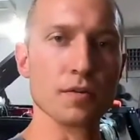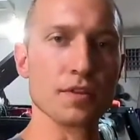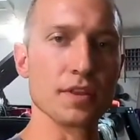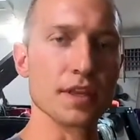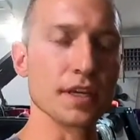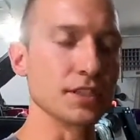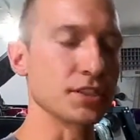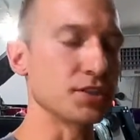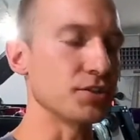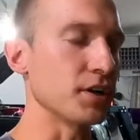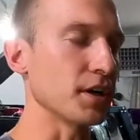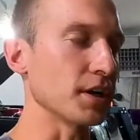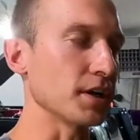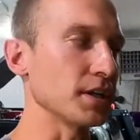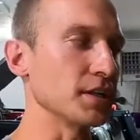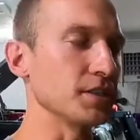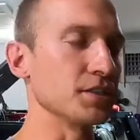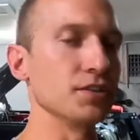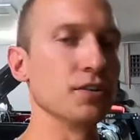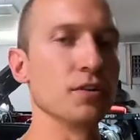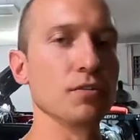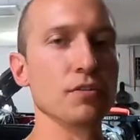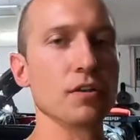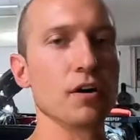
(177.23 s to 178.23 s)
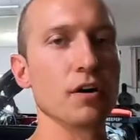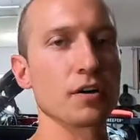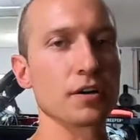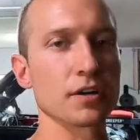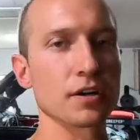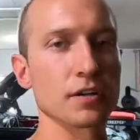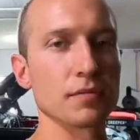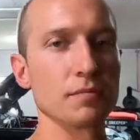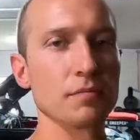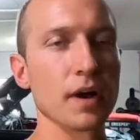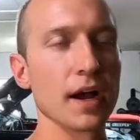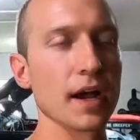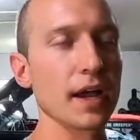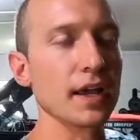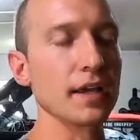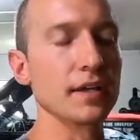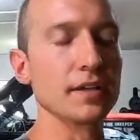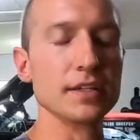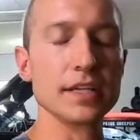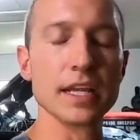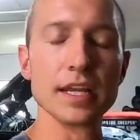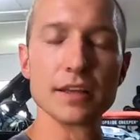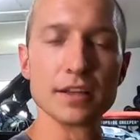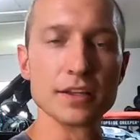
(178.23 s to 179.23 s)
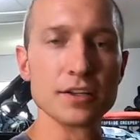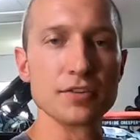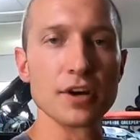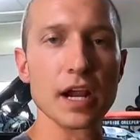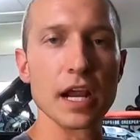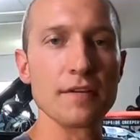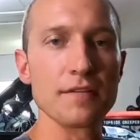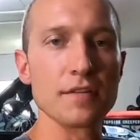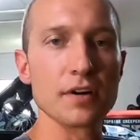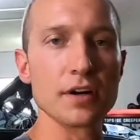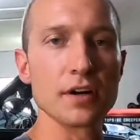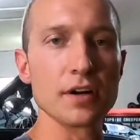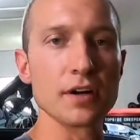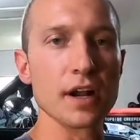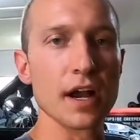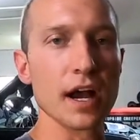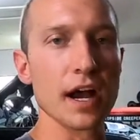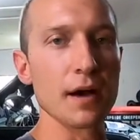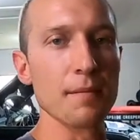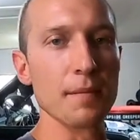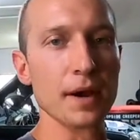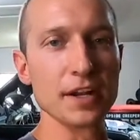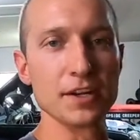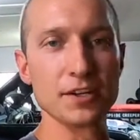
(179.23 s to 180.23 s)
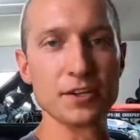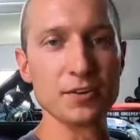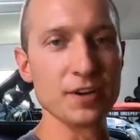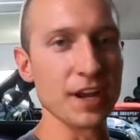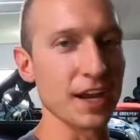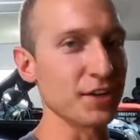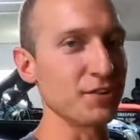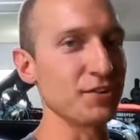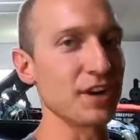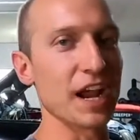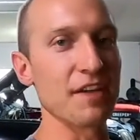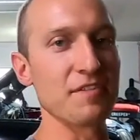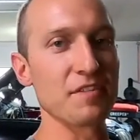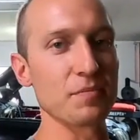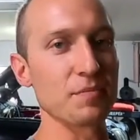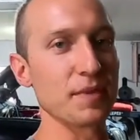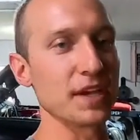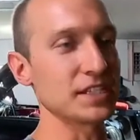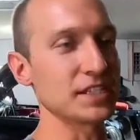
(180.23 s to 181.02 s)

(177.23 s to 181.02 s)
This truck is no longer my daily driver. I do not drive it